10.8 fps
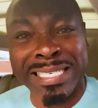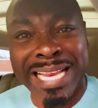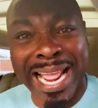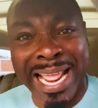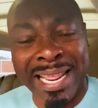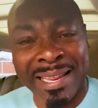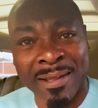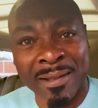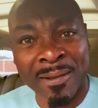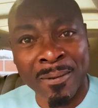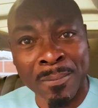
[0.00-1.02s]
day
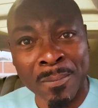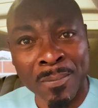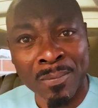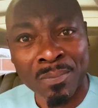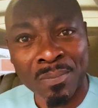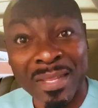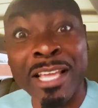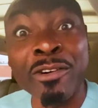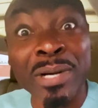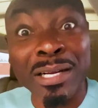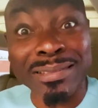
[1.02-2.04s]

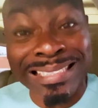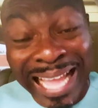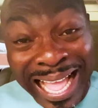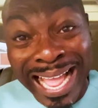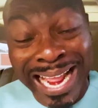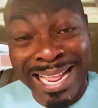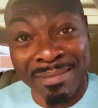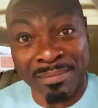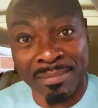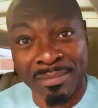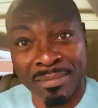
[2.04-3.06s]
in real time.